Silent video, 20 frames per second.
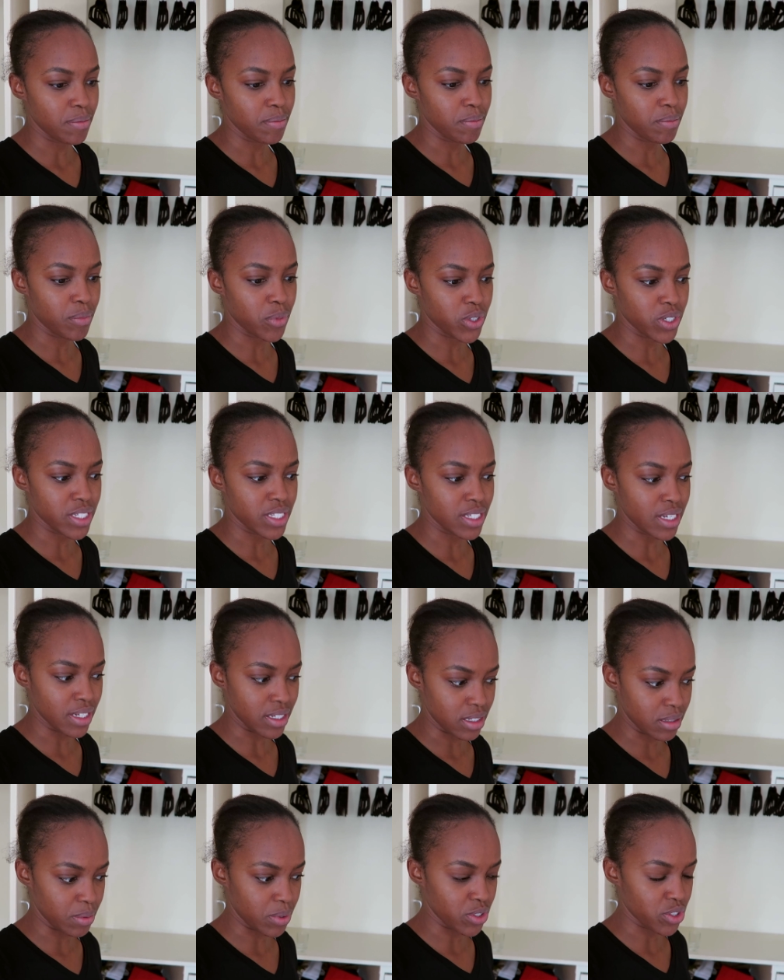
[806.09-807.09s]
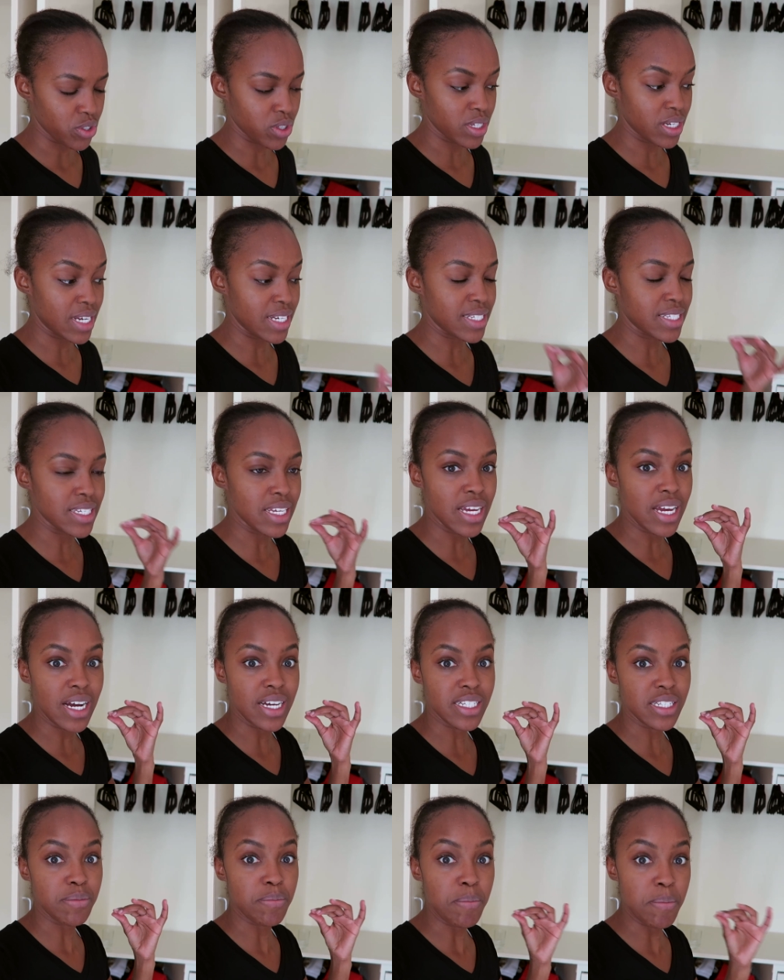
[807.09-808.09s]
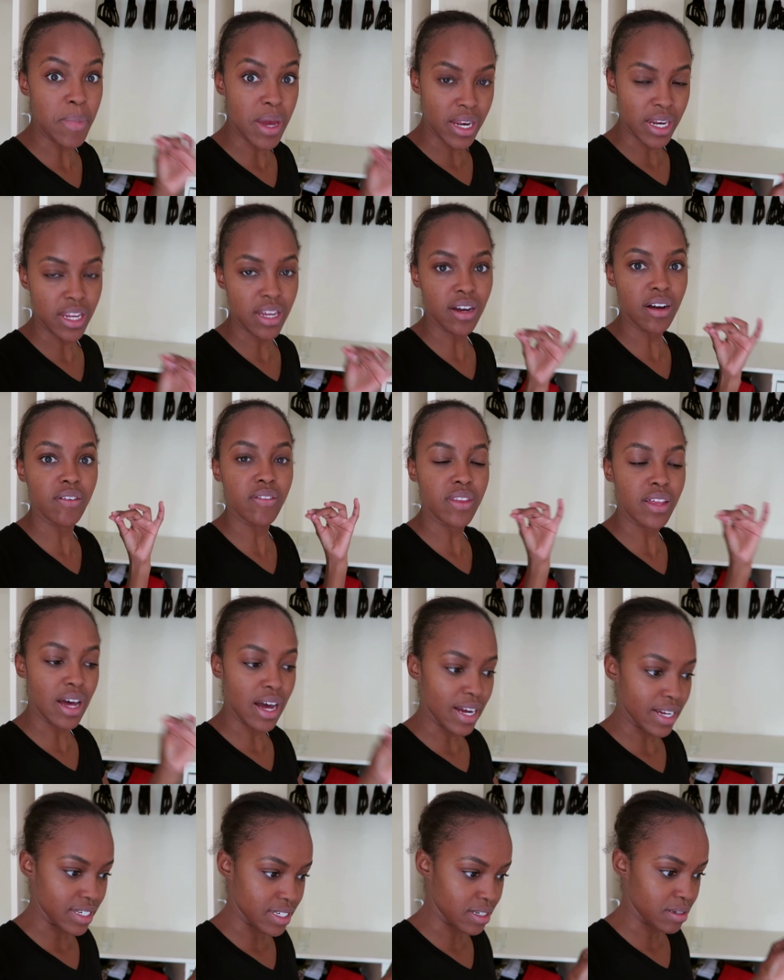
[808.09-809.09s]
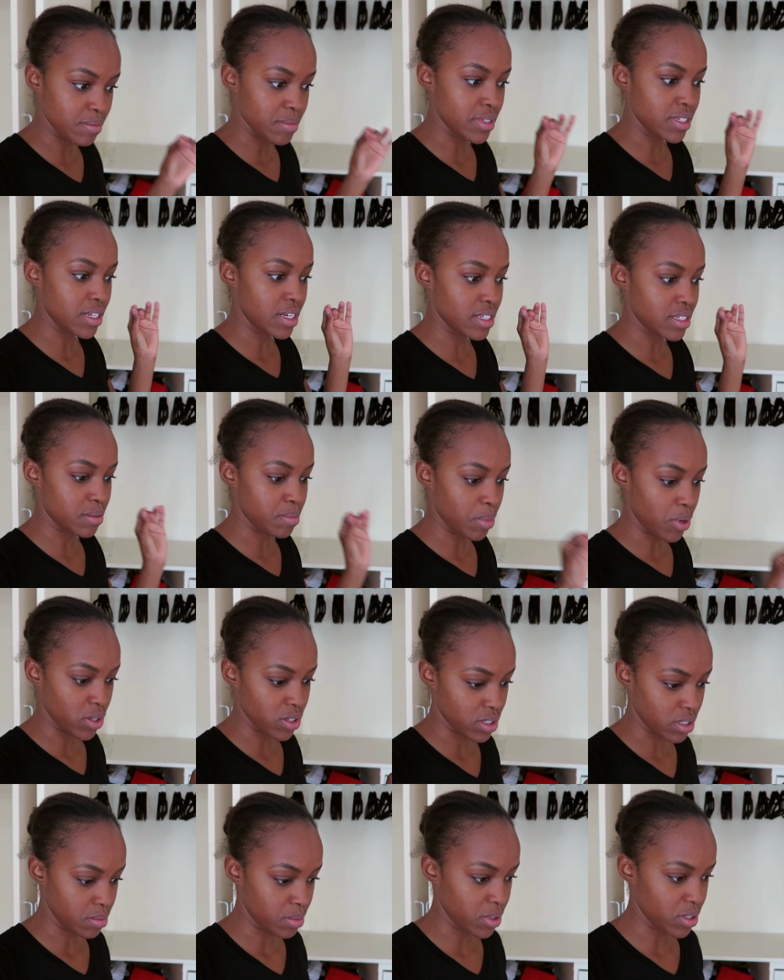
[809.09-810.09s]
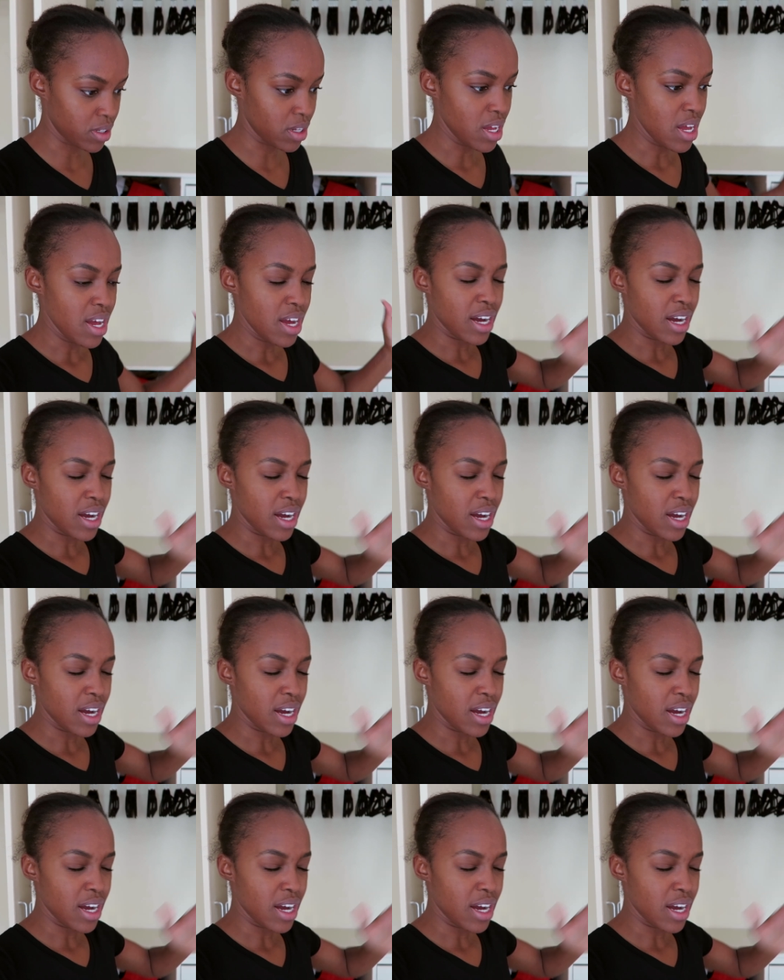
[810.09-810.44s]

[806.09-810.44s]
more sensible so that I see as many of the items as possible,